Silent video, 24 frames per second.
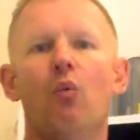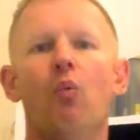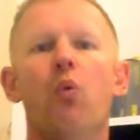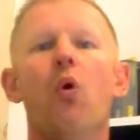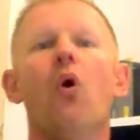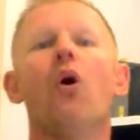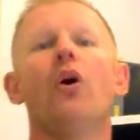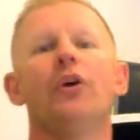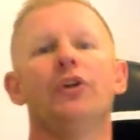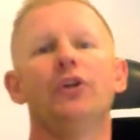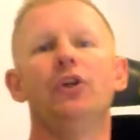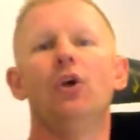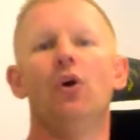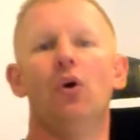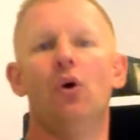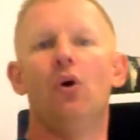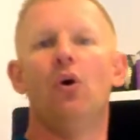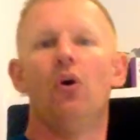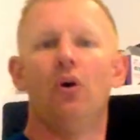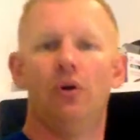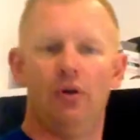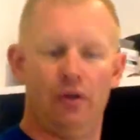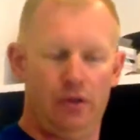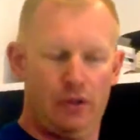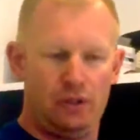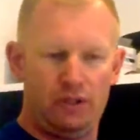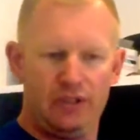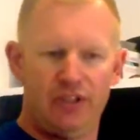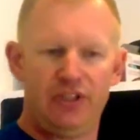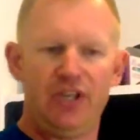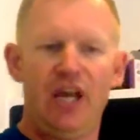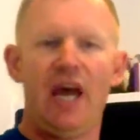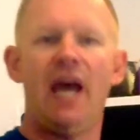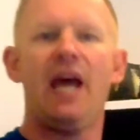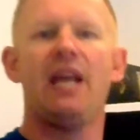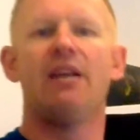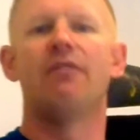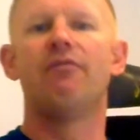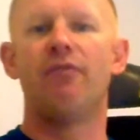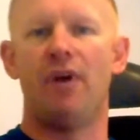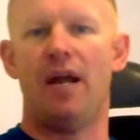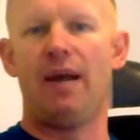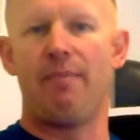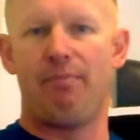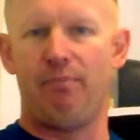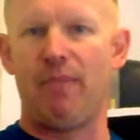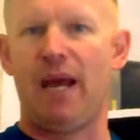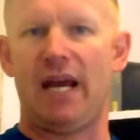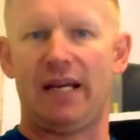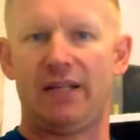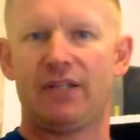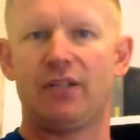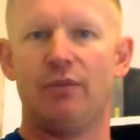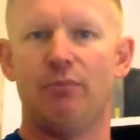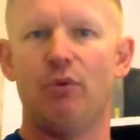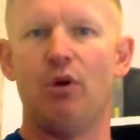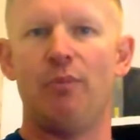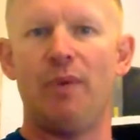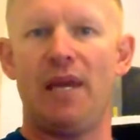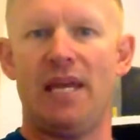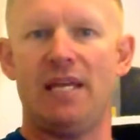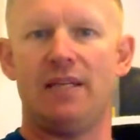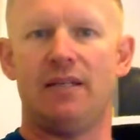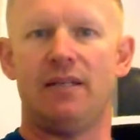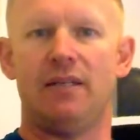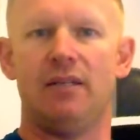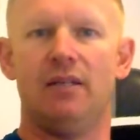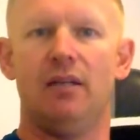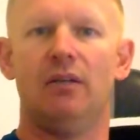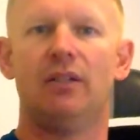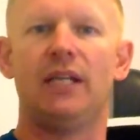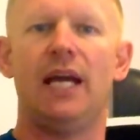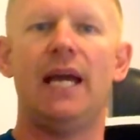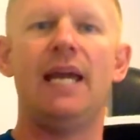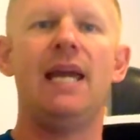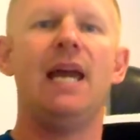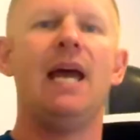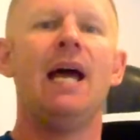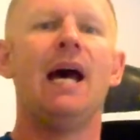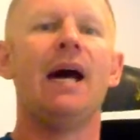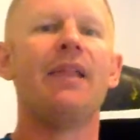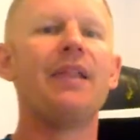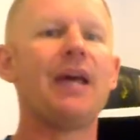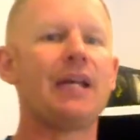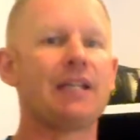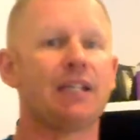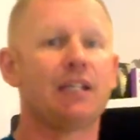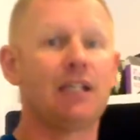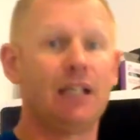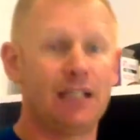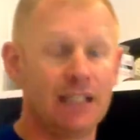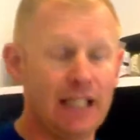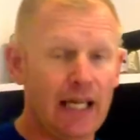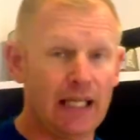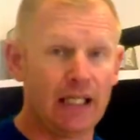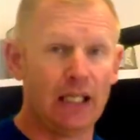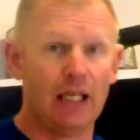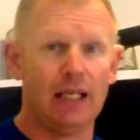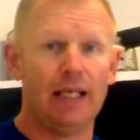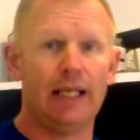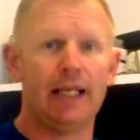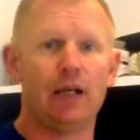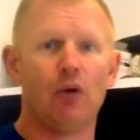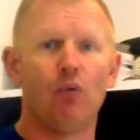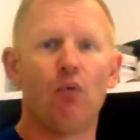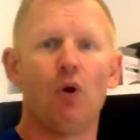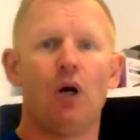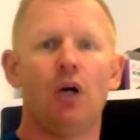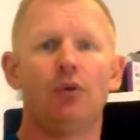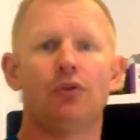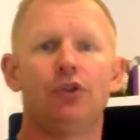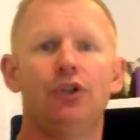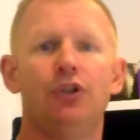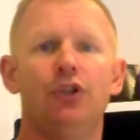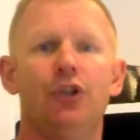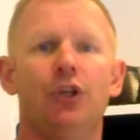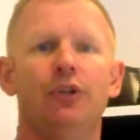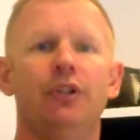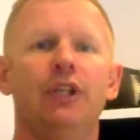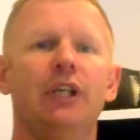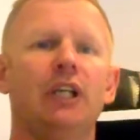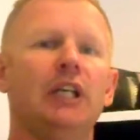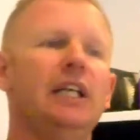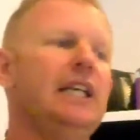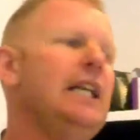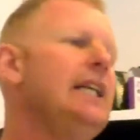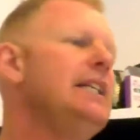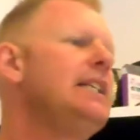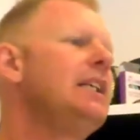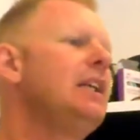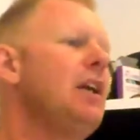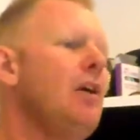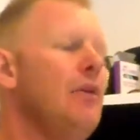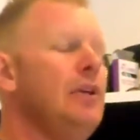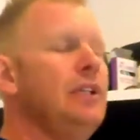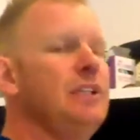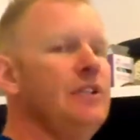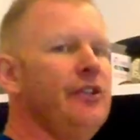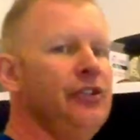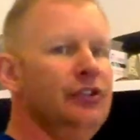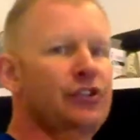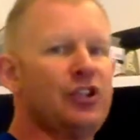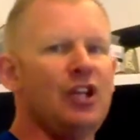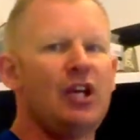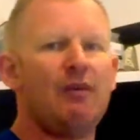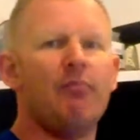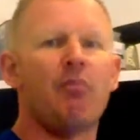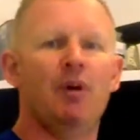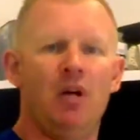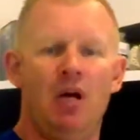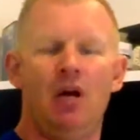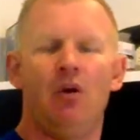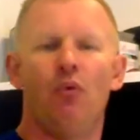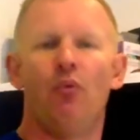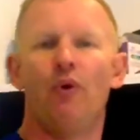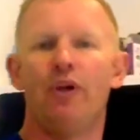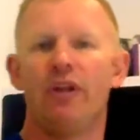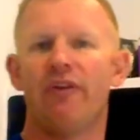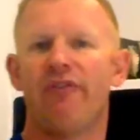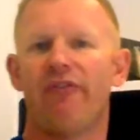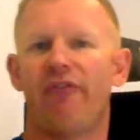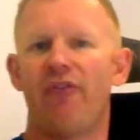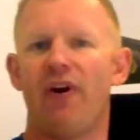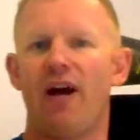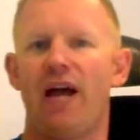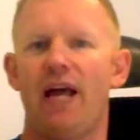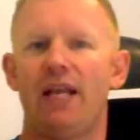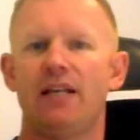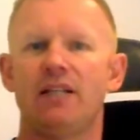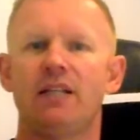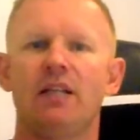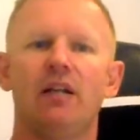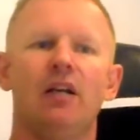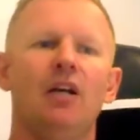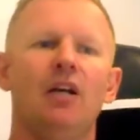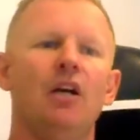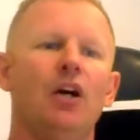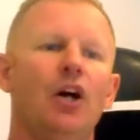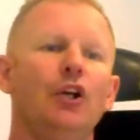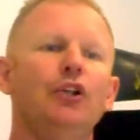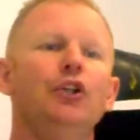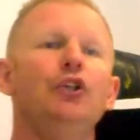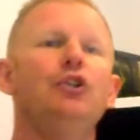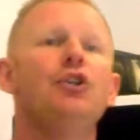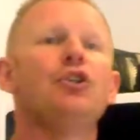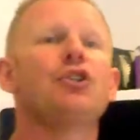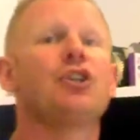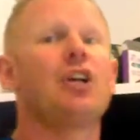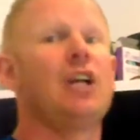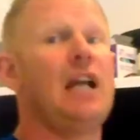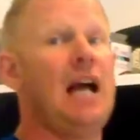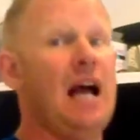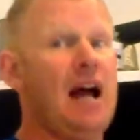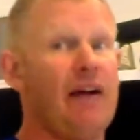what your 10 rep maximum is. Okay? And that's going to take you a little while to do. You're going to need to go into the gym with a friend, and you're just going to